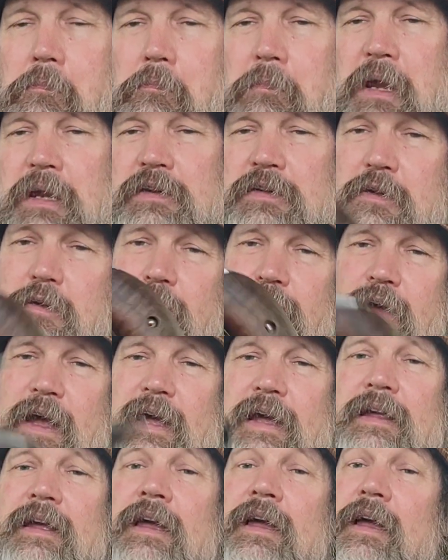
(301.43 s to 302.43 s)
Me too. If
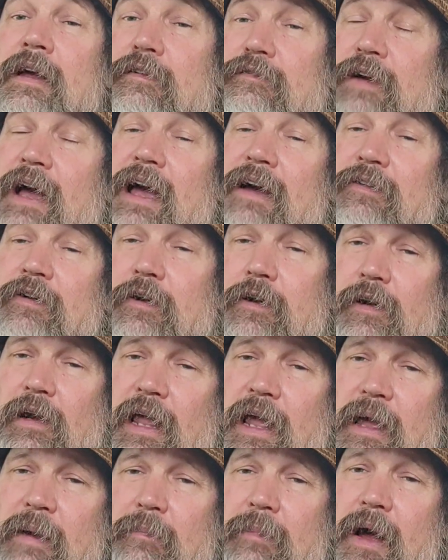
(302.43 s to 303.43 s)
500
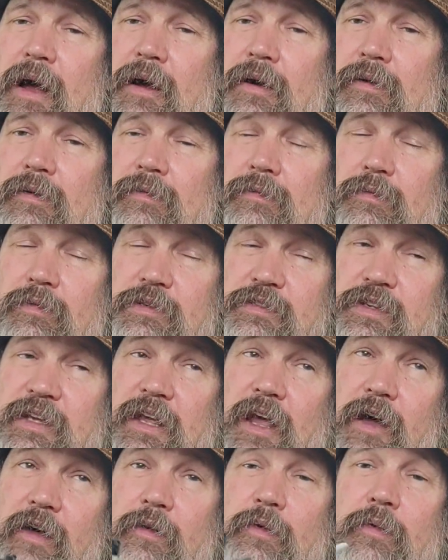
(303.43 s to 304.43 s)
line ball was
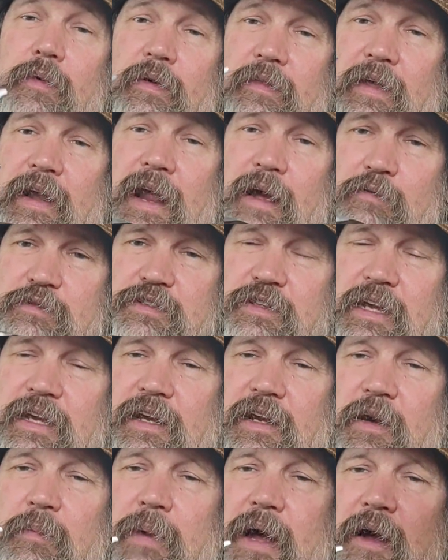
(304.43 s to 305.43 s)
the other one that I was
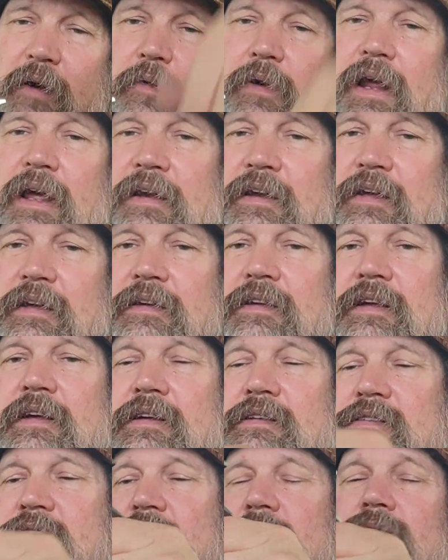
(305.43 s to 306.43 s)
thinking about when I did
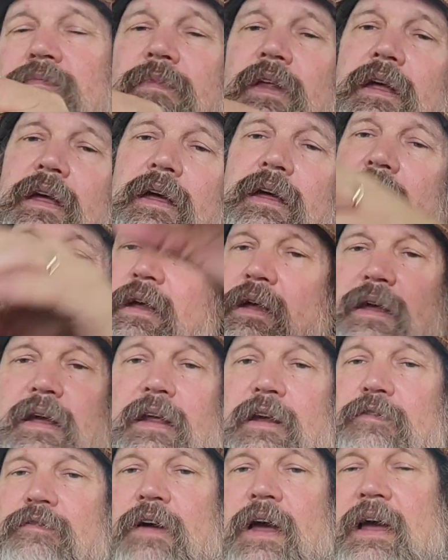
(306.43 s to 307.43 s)
this,
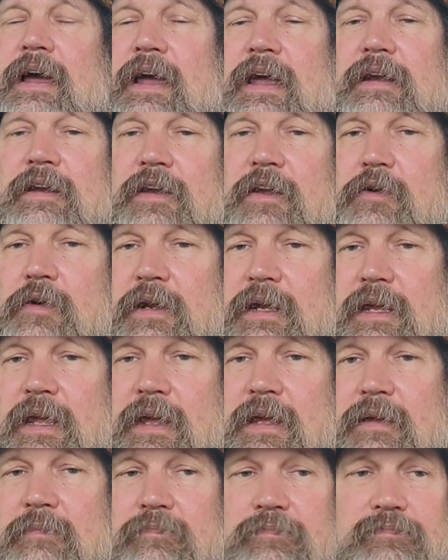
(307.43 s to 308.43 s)
and if I had to do it
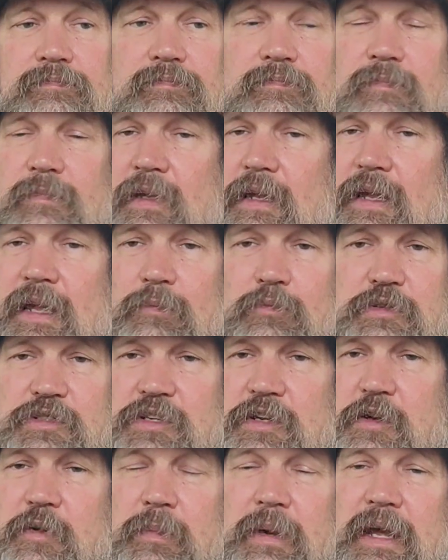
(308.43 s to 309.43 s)
again, it would
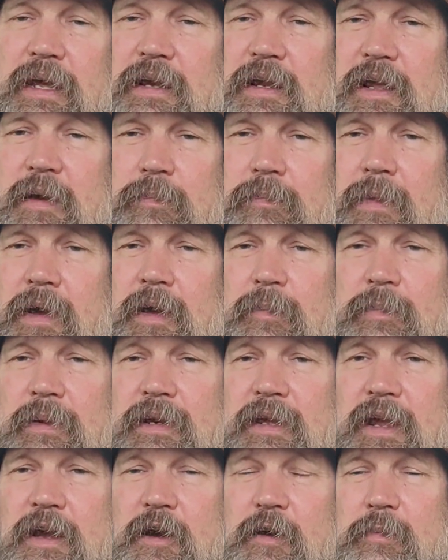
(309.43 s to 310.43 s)
still be in the up in
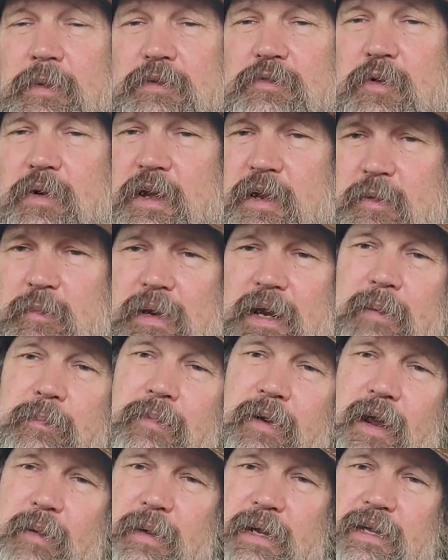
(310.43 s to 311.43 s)
the air between them, and I'd
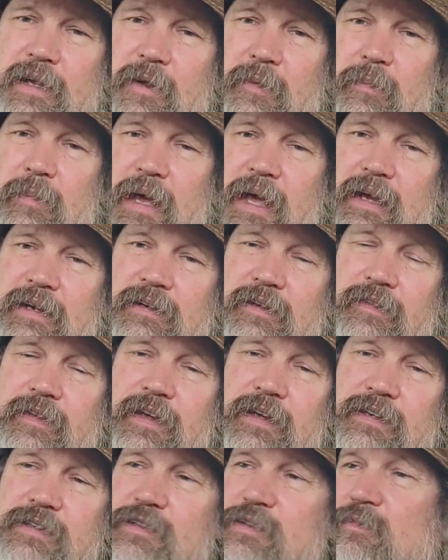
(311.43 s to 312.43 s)
probably come back to
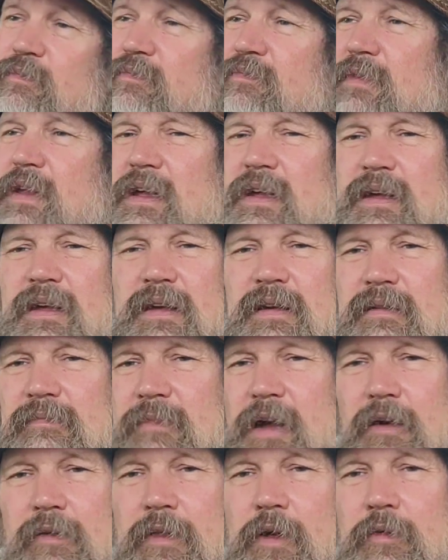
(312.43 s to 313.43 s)
this.
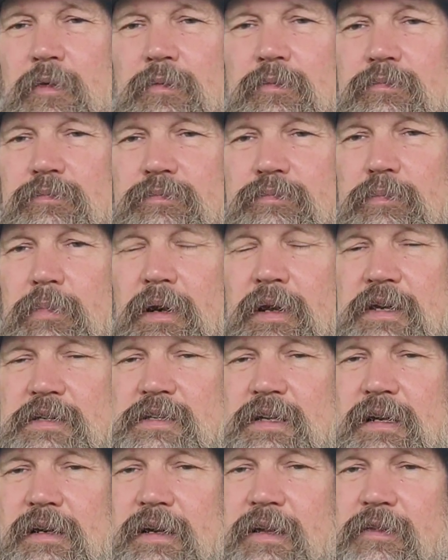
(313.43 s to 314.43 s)
Although
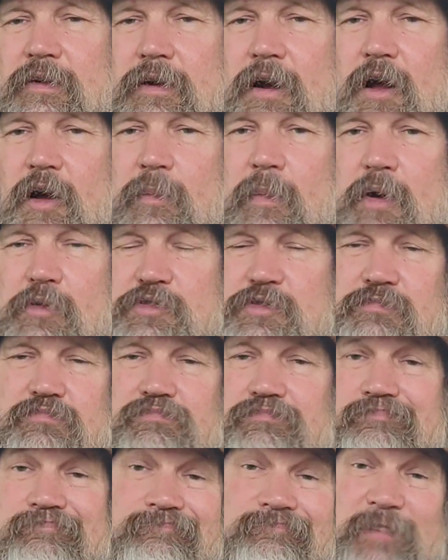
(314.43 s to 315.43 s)
ballistically, they're almost,
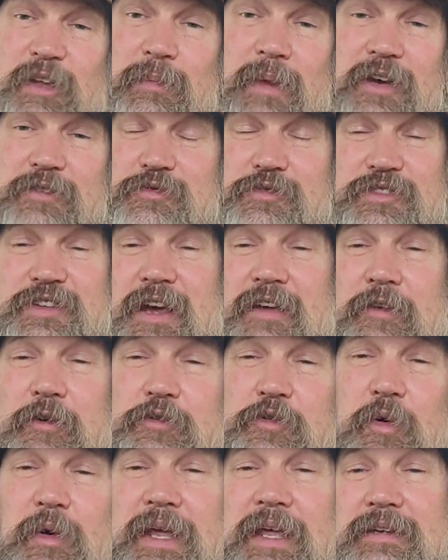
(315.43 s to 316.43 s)
you might as well say they're
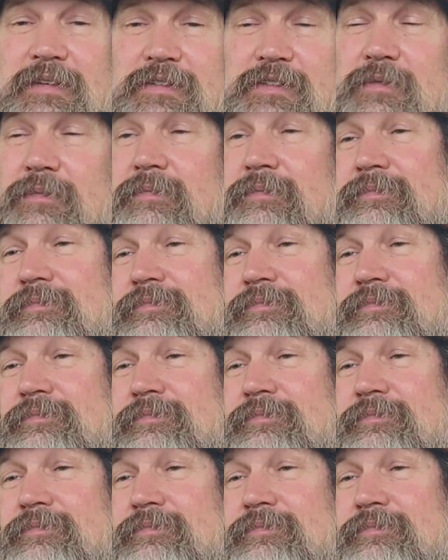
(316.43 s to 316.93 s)
twins.